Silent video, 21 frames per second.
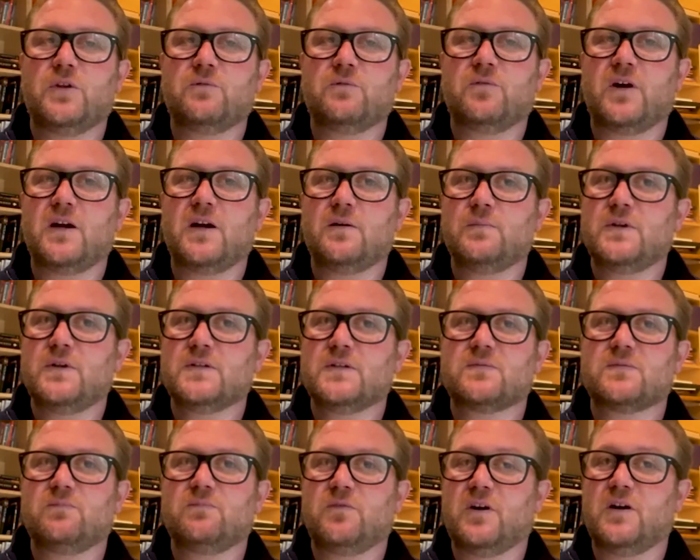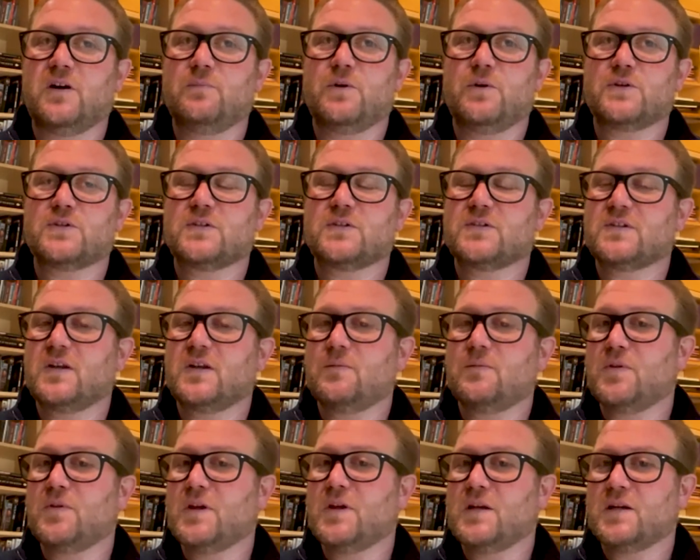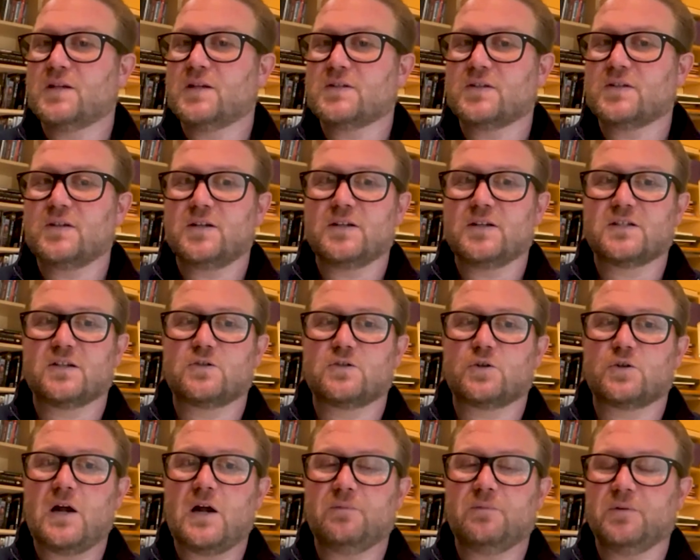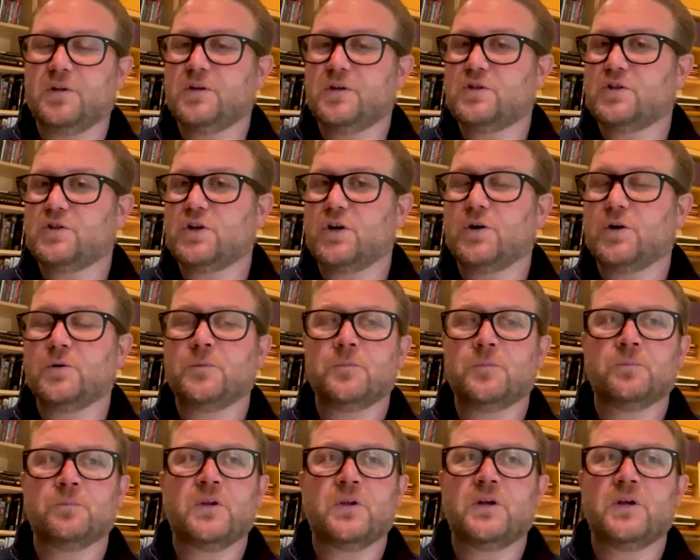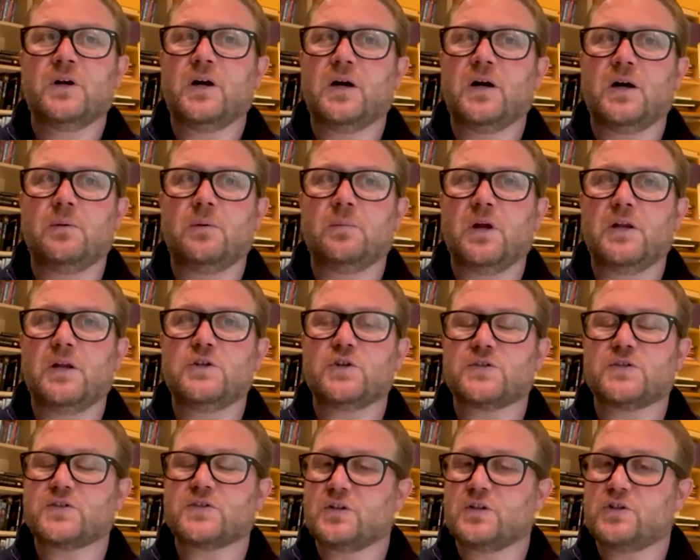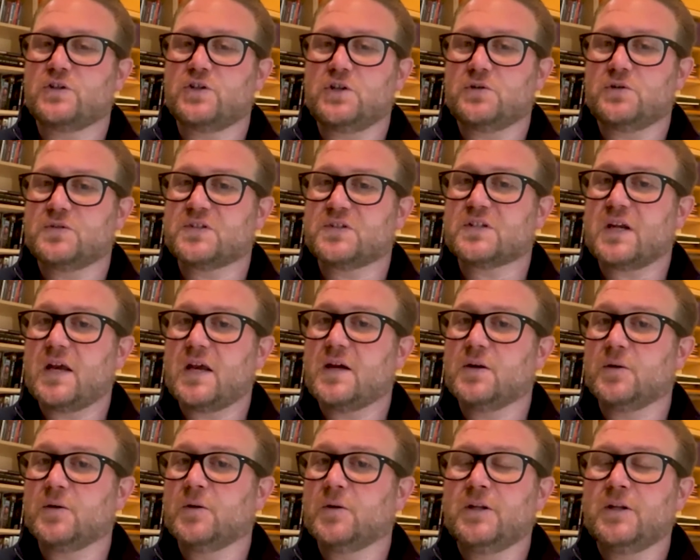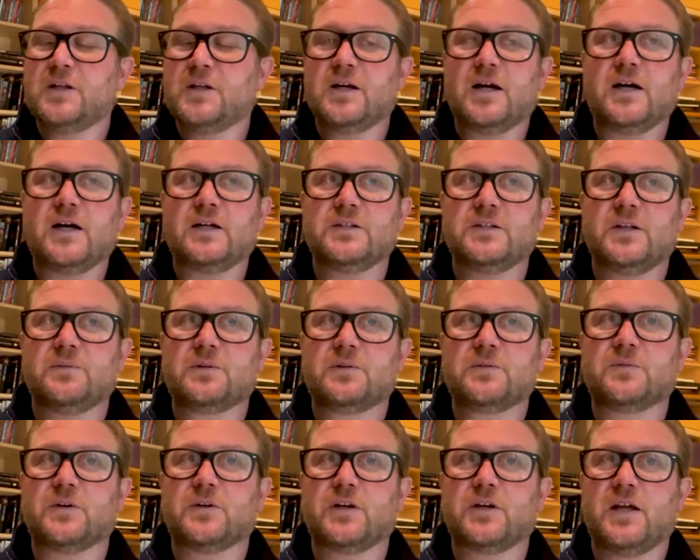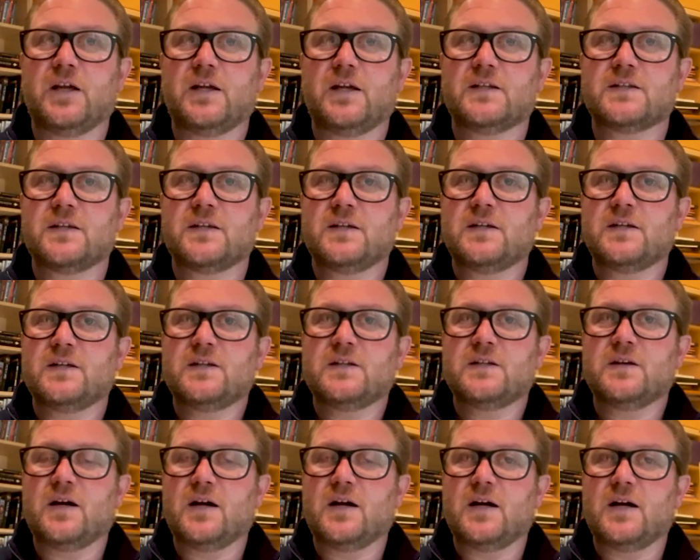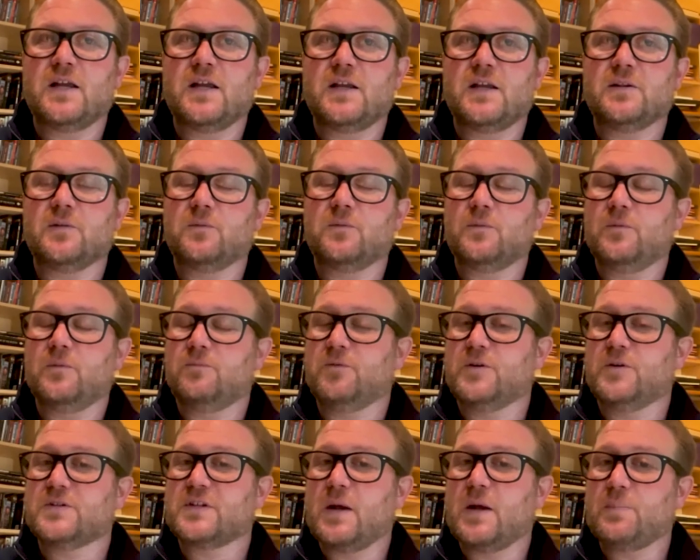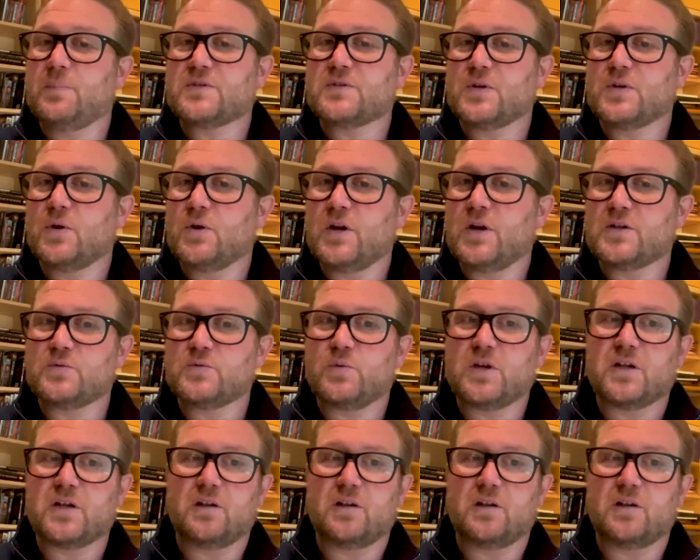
with environments, very much the same thing. It's a traveling show in just the sheer scale. I'll never forget in the first episode as